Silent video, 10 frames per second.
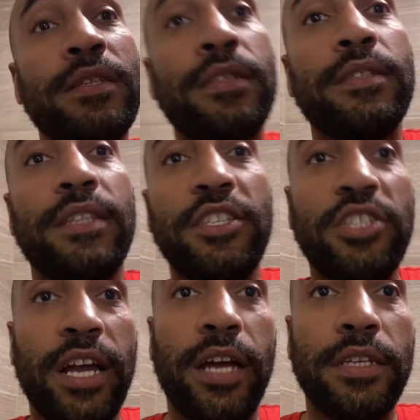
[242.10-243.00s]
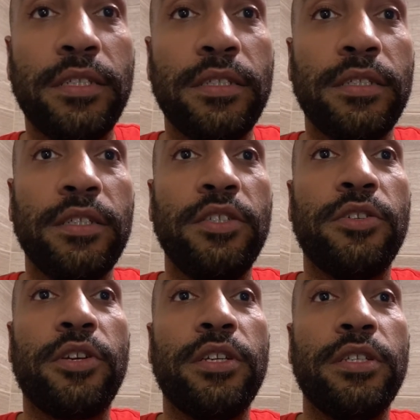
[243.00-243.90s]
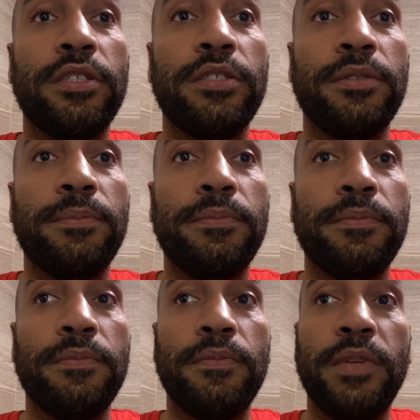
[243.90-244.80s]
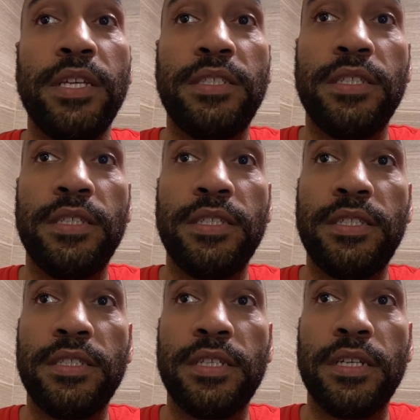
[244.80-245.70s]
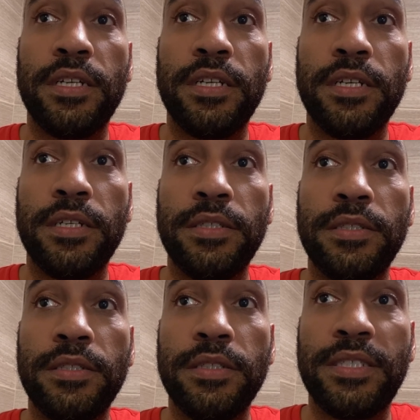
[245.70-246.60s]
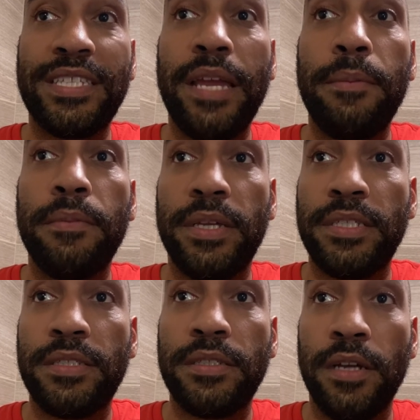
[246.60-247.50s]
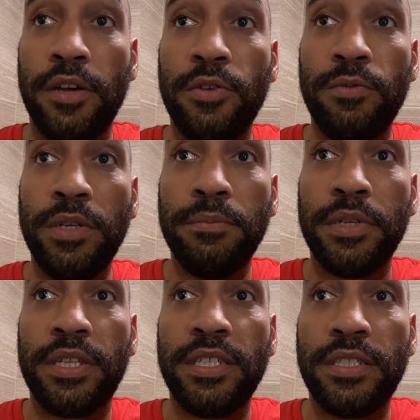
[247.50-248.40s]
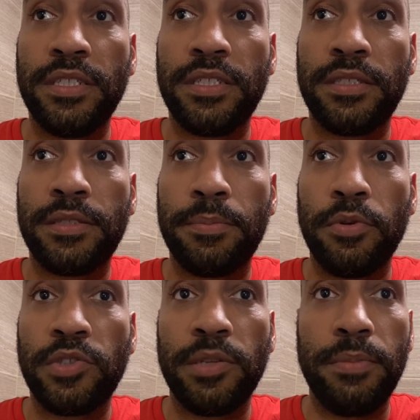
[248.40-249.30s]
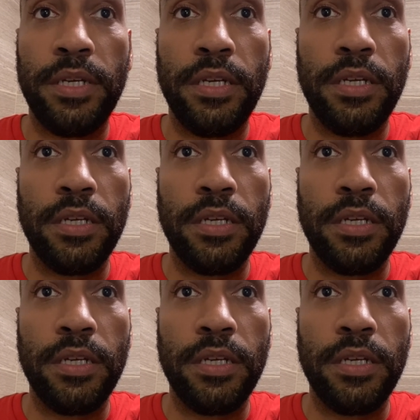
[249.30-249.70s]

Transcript: This shot, you're gonna, um, is, this is uh, the same as the other one, but this is supposed to be.